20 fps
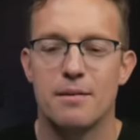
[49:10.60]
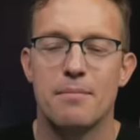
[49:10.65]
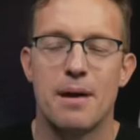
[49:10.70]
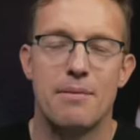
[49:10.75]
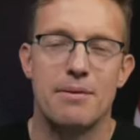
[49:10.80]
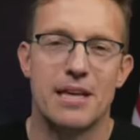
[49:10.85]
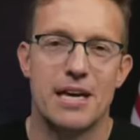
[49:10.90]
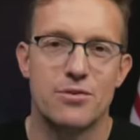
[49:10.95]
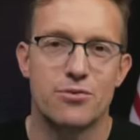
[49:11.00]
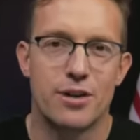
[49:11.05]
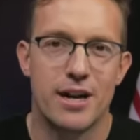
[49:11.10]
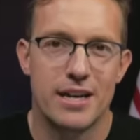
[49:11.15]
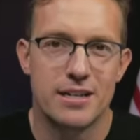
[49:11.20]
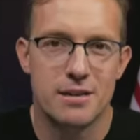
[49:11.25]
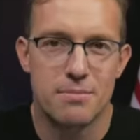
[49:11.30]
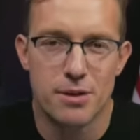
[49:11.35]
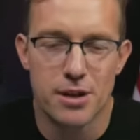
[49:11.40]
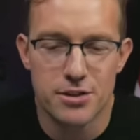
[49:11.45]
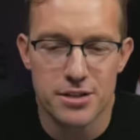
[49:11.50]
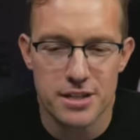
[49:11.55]
maybe that's where
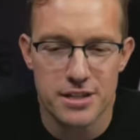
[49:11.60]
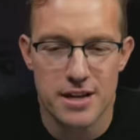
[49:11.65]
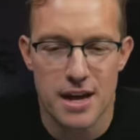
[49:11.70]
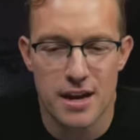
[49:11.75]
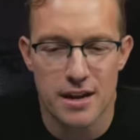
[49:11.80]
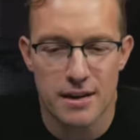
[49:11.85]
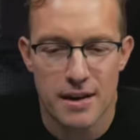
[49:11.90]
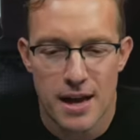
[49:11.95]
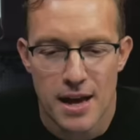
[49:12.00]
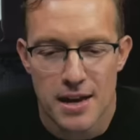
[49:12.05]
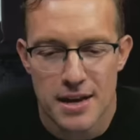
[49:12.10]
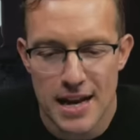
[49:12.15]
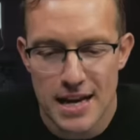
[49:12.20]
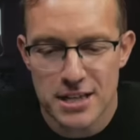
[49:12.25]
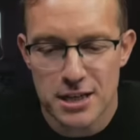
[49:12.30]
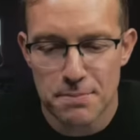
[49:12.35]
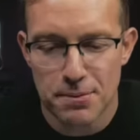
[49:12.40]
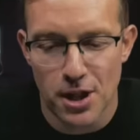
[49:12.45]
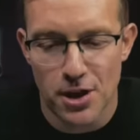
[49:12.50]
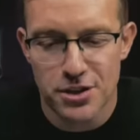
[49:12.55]
Nancy Pelosi is heading.
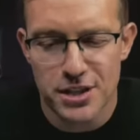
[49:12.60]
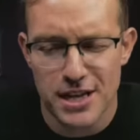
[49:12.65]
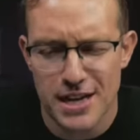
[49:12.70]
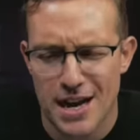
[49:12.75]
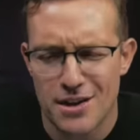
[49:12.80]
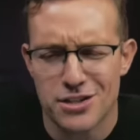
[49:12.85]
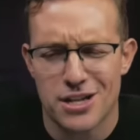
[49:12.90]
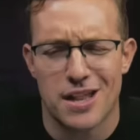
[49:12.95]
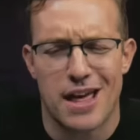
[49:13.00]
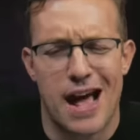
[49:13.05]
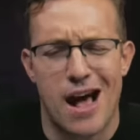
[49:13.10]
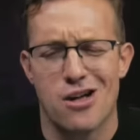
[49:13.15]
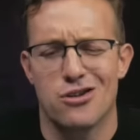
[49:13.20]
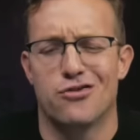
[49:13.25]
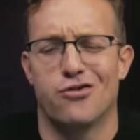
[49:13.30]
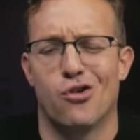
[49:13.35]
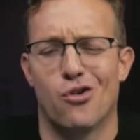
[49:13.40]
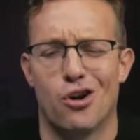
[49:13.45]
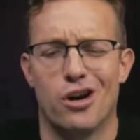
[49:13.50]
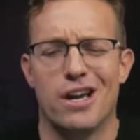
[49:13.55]
Nancy Pelosi announced on the
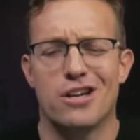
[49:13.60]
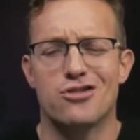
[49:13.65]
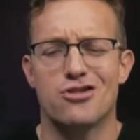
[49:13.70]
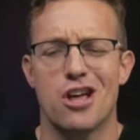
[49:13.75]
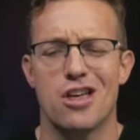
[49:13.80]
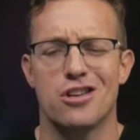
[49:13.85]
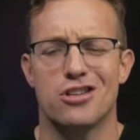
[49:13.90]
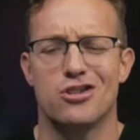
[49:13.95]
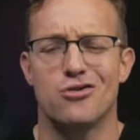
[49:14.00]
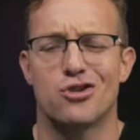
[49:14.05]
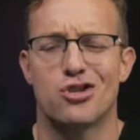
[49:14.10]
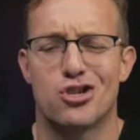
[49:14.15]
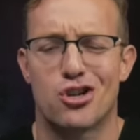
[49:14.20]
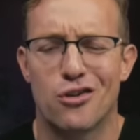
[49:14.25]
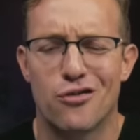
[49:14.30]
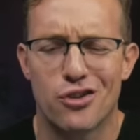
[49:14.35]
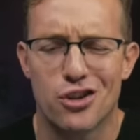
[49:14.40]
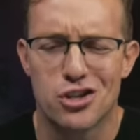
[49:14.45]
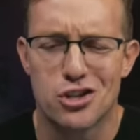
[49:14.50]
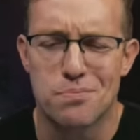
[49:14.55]
House floor yesterday that she was
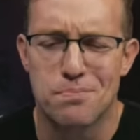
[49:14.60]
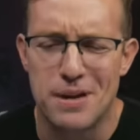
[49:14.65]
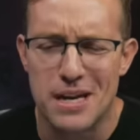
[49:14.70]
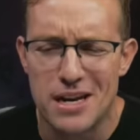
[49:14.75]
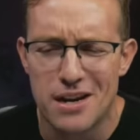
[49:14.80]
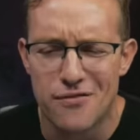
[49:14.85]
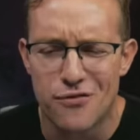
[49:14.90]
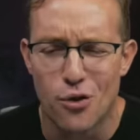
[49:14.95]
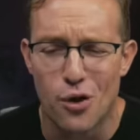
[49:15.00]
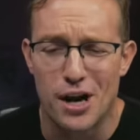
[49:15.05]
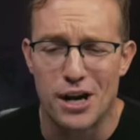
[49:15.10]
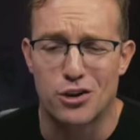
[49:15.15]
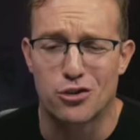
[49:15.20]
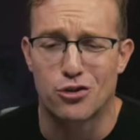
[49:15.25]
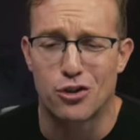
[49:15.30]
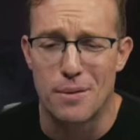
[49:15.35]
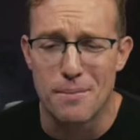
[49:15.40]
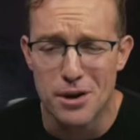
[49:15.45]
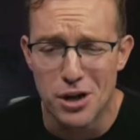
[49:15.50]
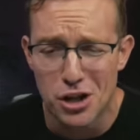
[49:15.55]
served with a subpoena for a
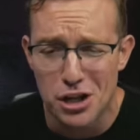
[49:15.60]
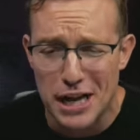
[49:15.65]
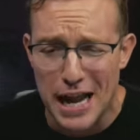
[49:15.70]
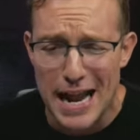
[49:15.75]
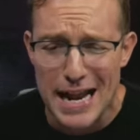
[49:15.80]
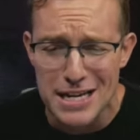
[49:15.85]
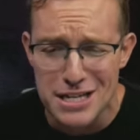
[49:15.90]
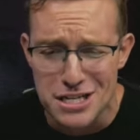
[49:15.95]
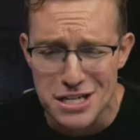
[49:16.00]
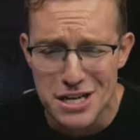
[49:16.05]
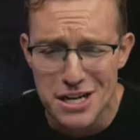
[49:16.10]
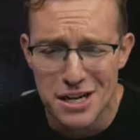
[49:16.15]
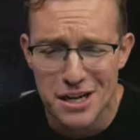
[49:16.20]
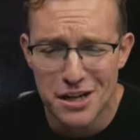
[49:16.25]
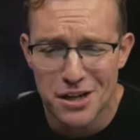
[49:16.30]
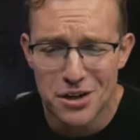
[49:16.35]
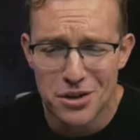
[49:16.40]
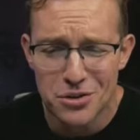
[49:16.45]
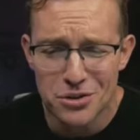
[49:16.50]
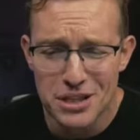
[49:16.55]
criminal case.
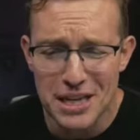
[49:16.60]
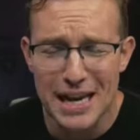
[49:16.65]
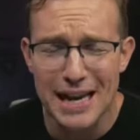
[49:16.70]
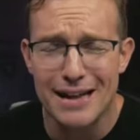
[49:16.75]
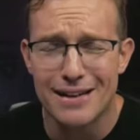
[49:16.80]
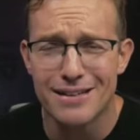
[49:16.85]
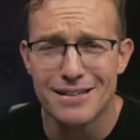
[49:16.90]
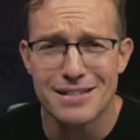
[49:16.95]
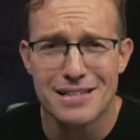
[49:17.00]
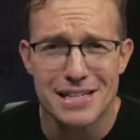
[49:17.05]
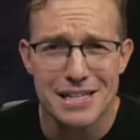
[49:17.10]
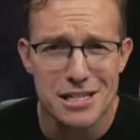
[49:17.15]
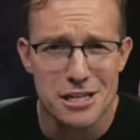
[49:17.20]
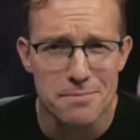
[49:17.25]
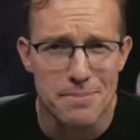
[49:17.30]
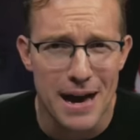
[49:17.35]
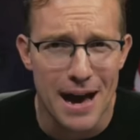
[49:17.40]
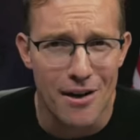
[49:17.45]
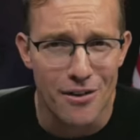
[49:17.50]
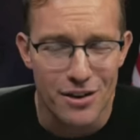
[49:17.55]
What the hell is this
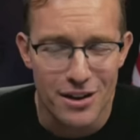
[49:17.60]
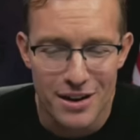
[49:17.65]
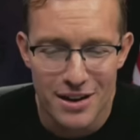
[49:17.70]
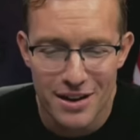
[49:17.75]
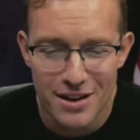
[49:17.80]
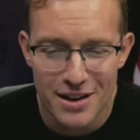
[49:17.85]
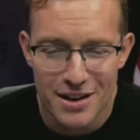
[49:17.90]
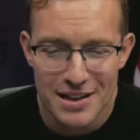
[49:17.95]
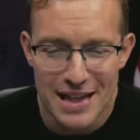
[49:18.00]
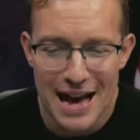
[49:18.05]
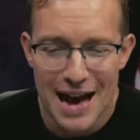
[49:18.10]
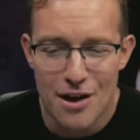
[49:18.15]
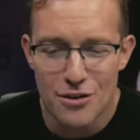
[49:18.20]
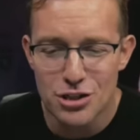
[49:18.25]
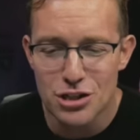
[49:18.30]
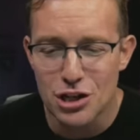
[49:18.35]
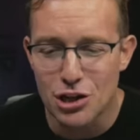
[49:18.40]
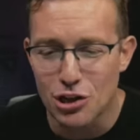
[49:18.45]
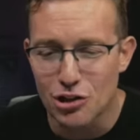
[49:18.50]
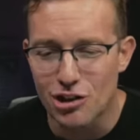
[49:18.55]
about? The
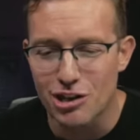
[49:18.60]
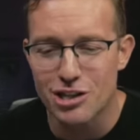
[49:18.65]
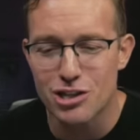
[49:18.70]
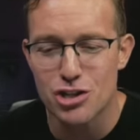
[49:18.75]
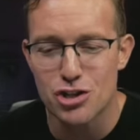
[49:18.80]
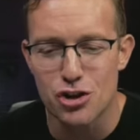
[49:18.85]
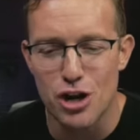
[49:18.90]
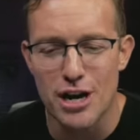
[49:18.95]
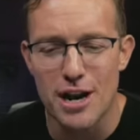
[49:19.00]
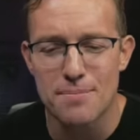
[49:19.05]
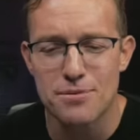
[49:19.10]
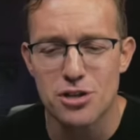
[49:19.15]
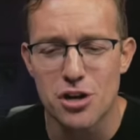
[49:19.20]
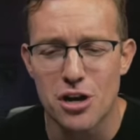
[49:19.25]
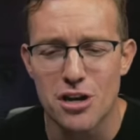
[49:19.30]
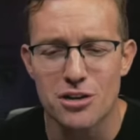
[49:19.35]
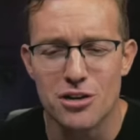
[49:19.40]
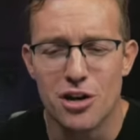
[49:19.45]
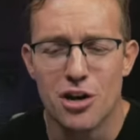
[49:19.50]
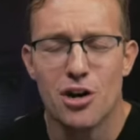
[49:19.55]
House clerk straight up
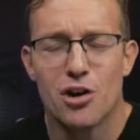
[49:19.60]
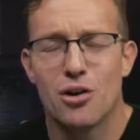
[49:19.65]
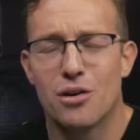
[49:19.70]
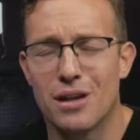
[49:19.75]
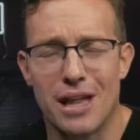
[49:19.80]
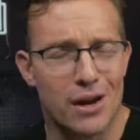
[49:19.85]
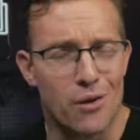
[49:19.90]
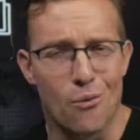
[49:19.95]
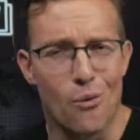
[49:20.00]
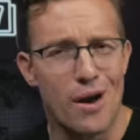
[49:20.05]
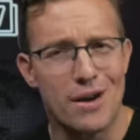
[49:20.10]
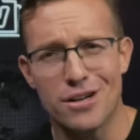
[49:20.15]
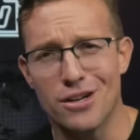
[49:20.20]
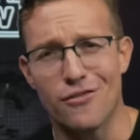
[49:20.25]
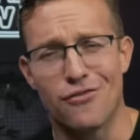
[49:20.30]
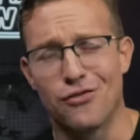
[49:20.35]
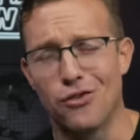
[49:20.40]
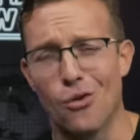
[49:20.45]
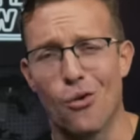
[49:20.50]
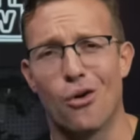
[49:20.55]
started, like, went to
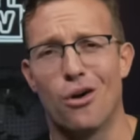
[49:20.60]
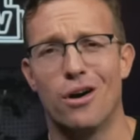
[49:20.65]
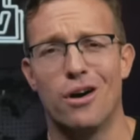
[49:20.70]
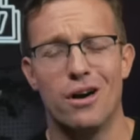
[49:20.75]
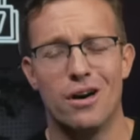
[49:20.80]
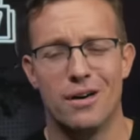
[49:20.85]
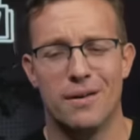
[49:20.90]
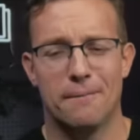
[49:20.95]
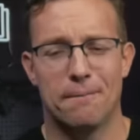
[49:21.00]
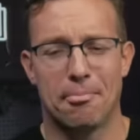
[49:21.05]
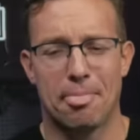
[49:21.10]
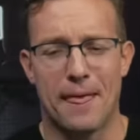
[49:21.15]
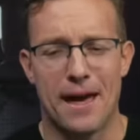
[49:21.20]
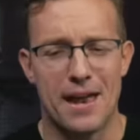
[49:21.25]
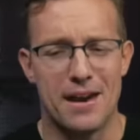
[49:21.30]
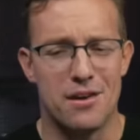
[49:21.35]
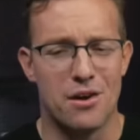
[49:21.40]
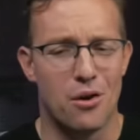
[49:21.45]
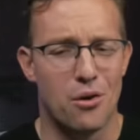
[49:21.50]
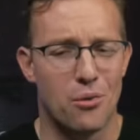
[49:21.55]
the floor
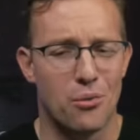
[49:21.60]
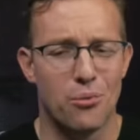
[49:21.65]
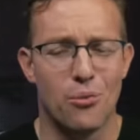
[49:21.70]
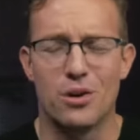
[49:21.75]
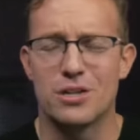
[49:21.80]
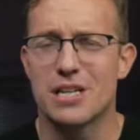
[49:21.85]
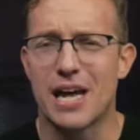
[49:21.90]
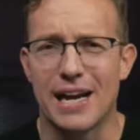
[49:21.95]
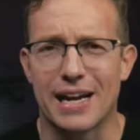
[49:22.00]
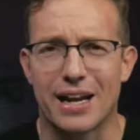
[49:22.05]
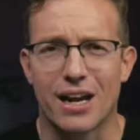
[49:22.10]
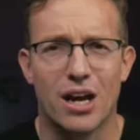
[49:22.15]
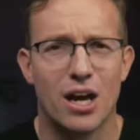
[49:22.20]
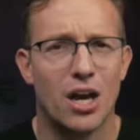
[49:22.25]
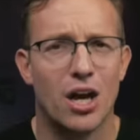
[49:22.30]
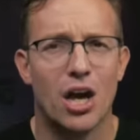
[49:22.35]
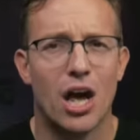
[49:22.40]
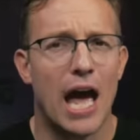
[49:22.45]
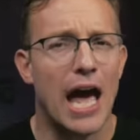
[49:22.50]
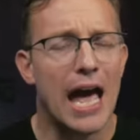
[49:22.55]
and was like,
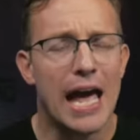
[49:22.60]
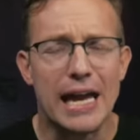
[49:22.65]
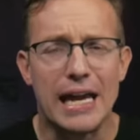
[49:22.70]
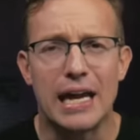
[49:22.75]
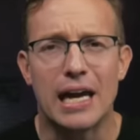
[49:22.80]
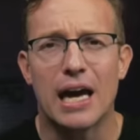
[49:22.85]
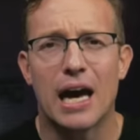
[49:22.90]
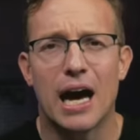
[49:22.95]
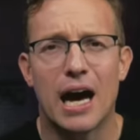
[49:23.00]
hey,